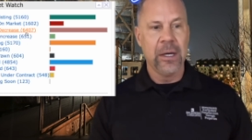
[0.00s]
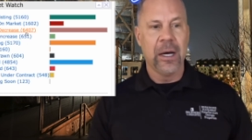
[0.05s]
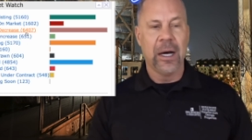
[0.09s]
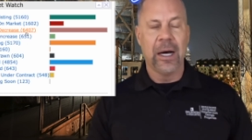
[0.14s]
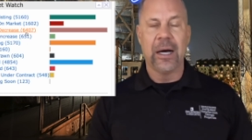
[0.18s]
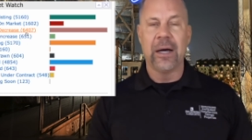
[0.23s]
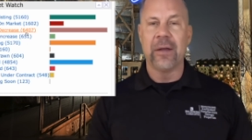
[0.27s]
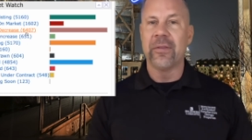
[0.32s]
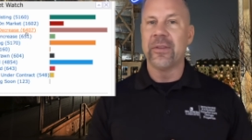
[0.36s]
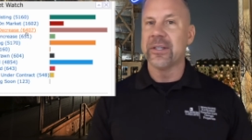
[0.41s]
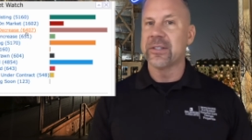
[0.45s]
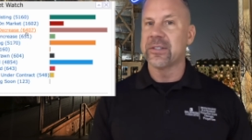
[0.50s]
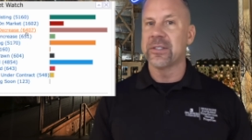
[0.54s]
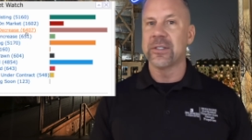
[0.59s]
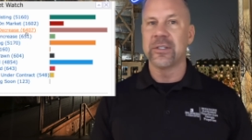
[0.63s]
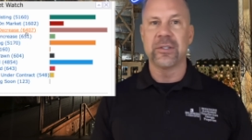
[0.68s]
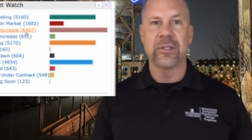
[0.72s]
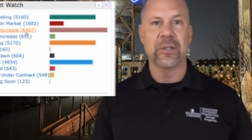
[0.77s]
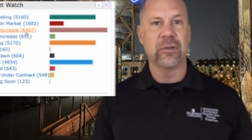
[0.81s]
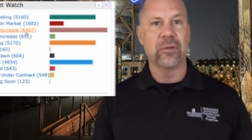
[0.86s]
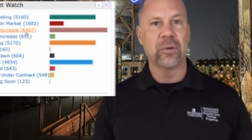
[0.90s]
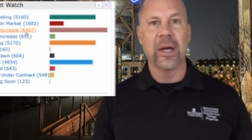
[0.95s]
Uh, this
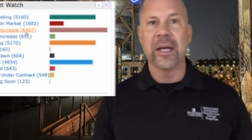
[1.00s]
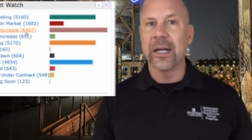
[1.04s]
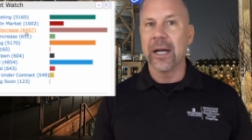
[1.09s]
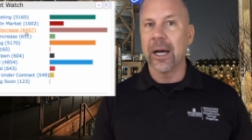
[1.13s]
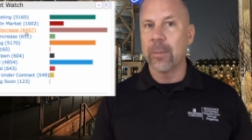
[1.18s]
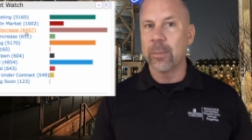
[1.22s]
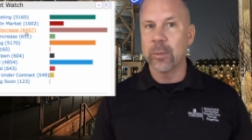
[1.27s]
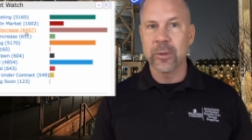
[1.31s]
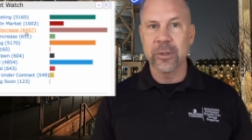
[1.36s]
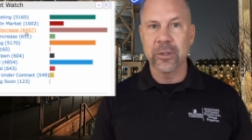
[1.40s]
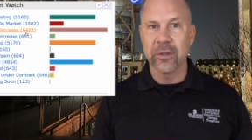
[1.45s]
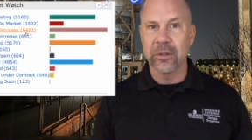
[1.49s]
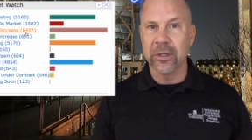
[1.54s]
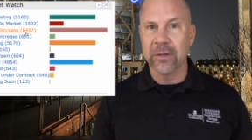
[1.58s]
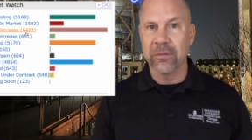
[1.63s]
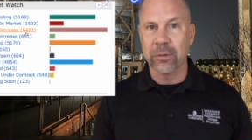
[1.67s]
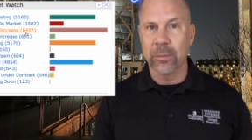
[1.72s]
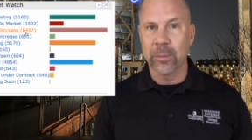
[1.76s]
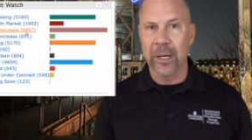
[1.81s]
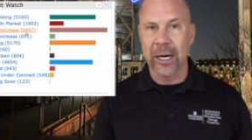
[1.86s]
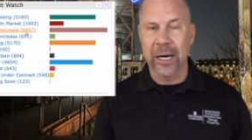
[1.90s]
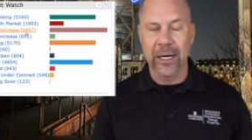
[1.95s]
is a great opportunity
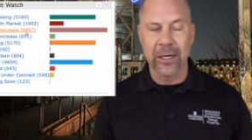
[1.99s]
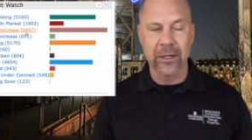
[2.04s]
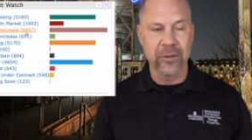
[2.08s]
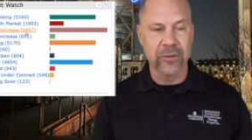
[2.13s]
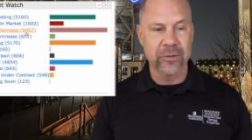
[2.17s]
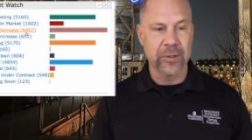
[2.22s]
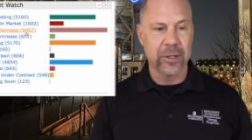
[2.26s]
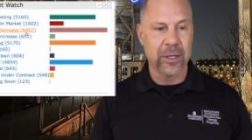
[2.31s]
for buyers.